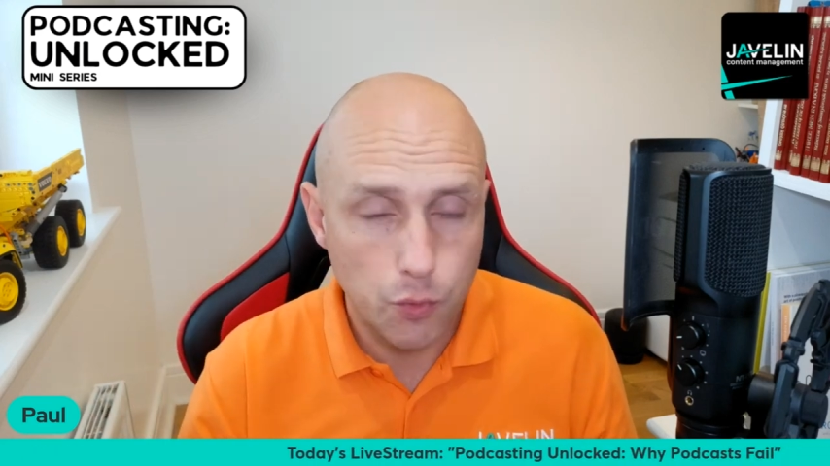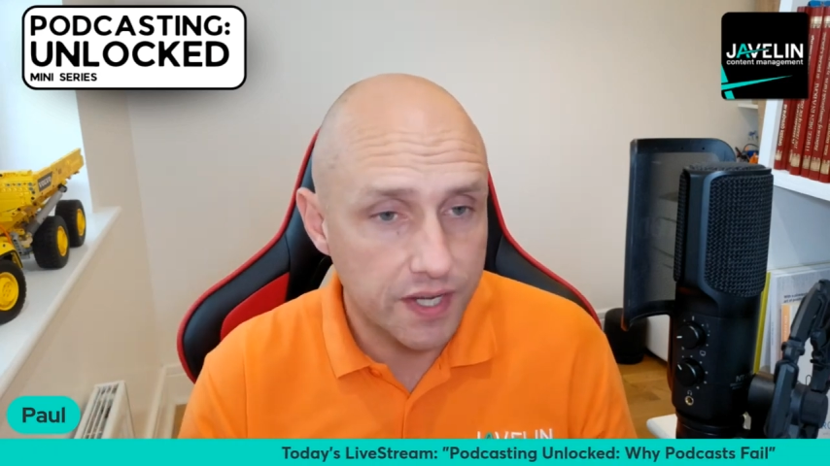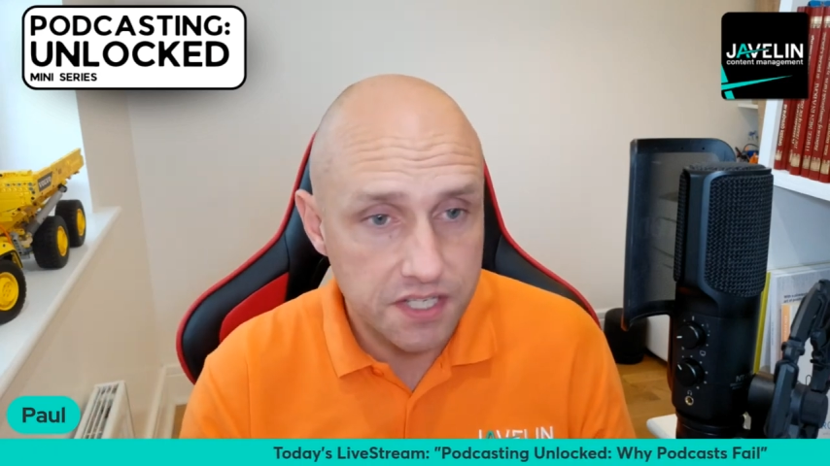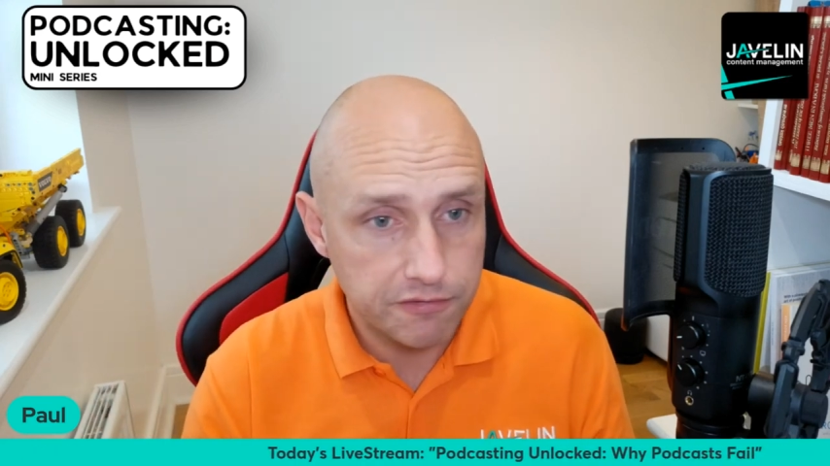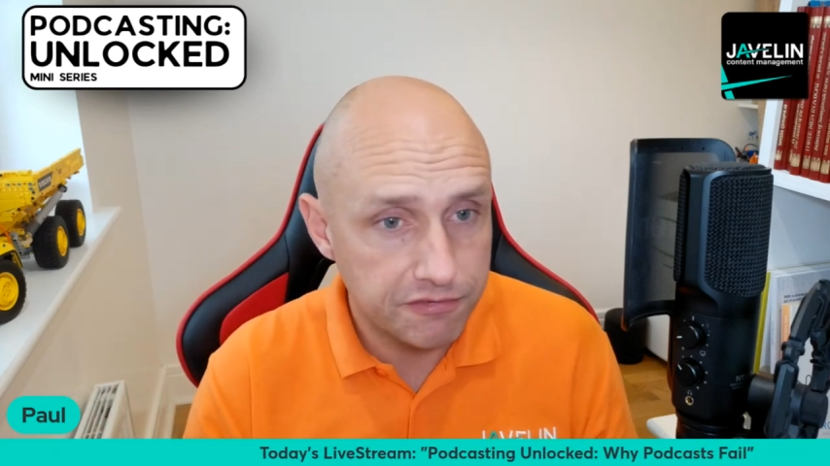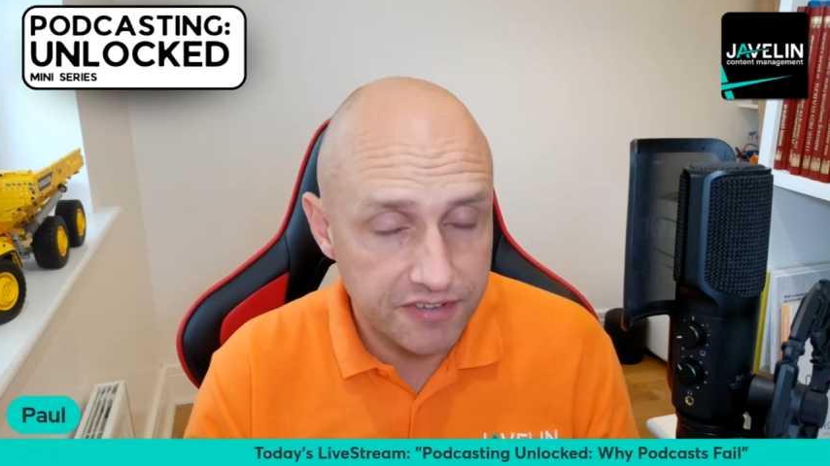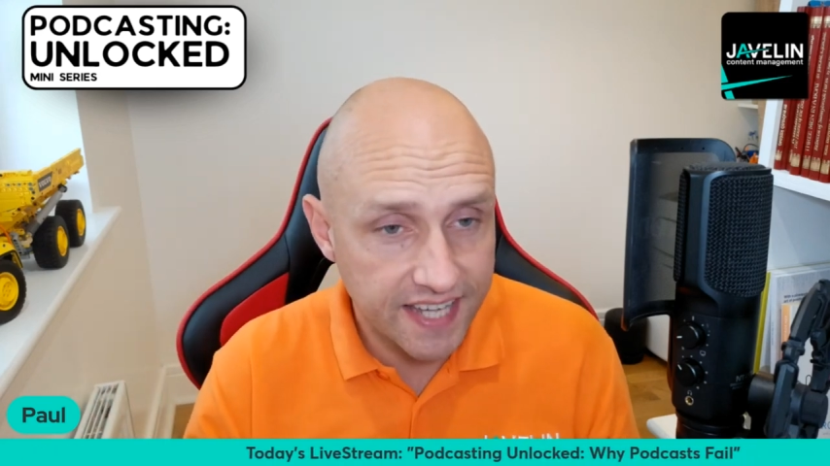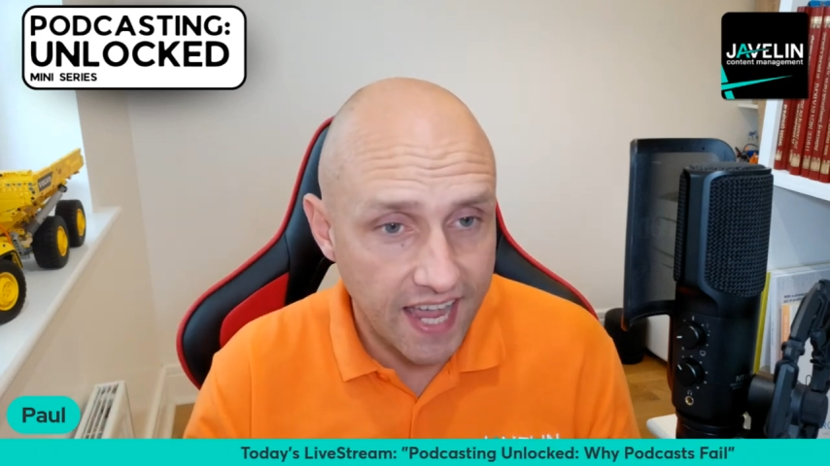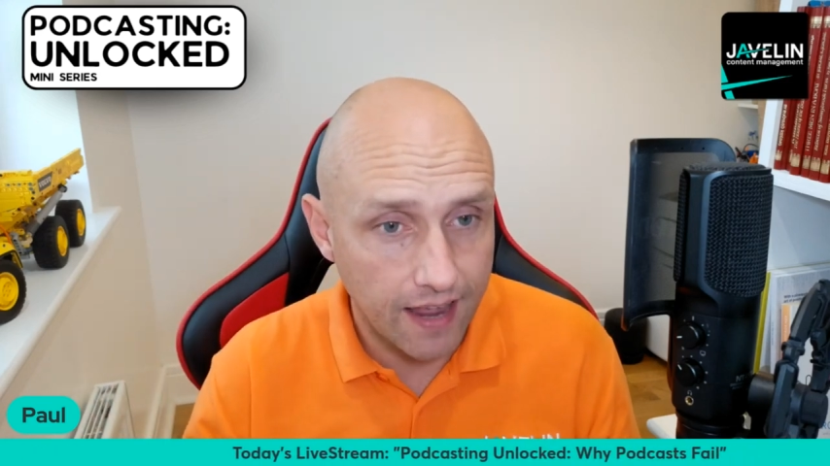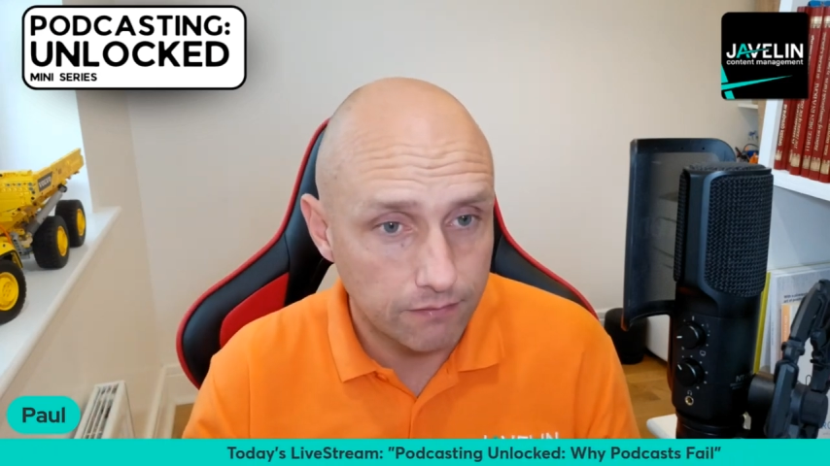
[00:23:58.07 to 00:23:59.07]
weeks and
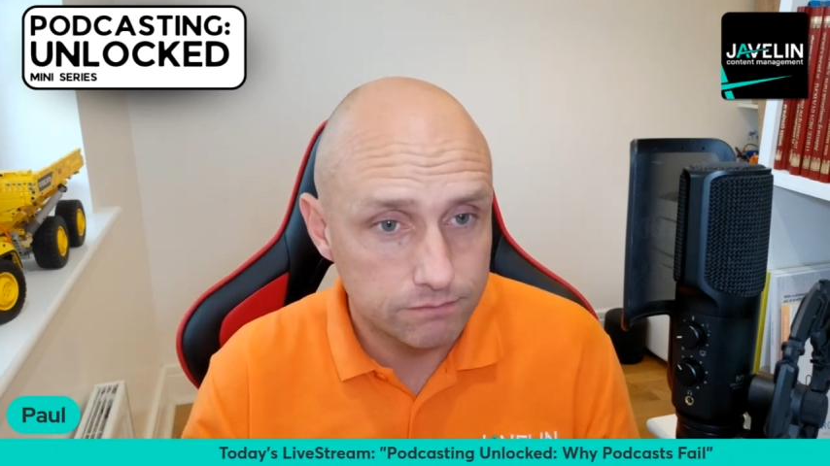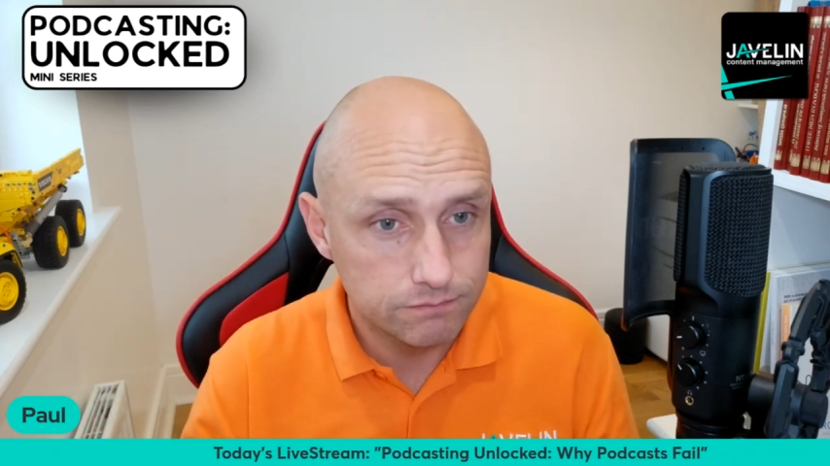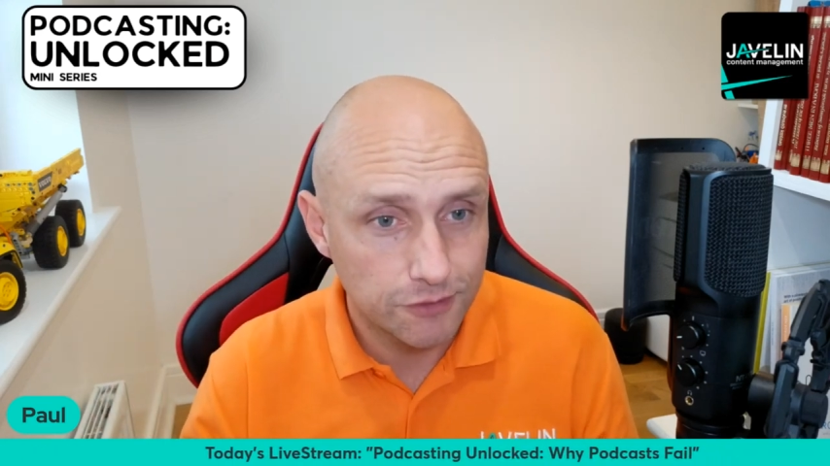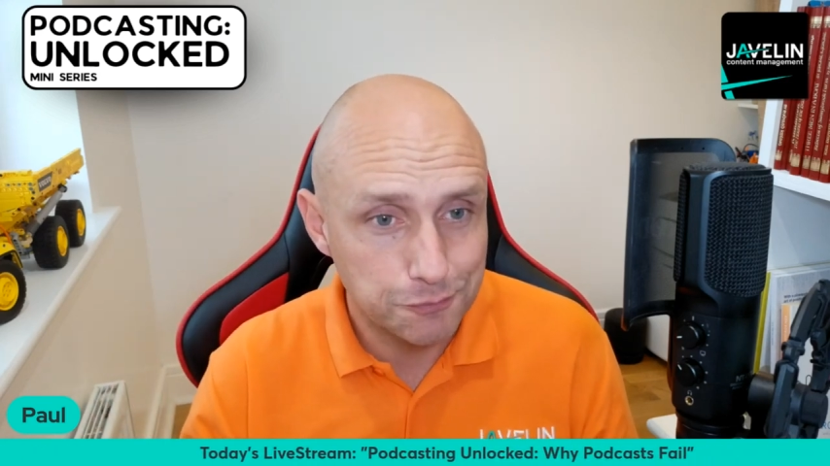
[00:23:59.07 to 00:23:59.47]
forget the